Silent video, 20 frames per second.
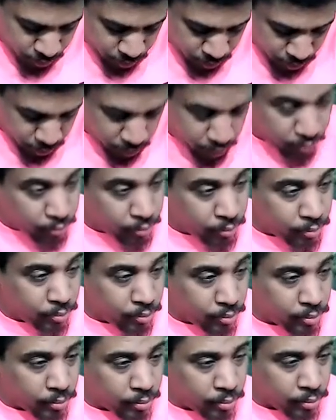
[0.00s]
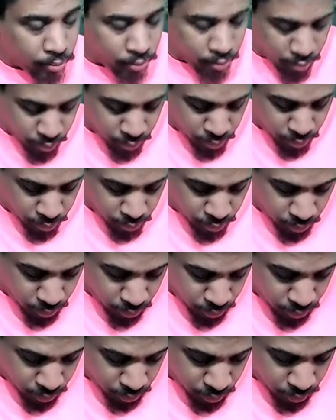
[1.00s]

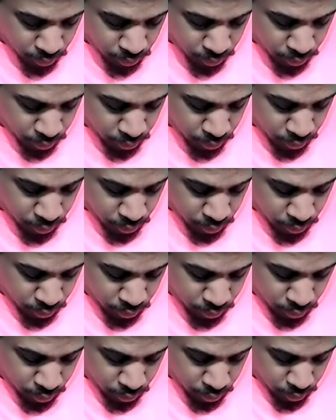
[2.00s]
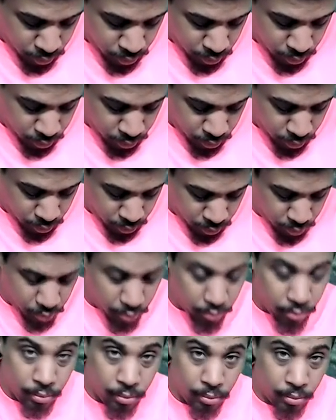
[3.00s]

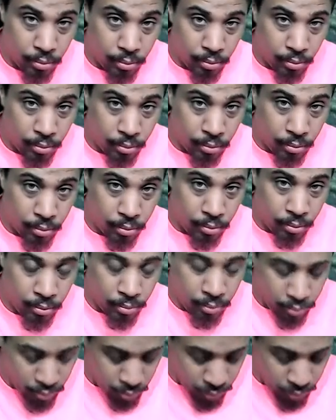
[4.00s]
(silence)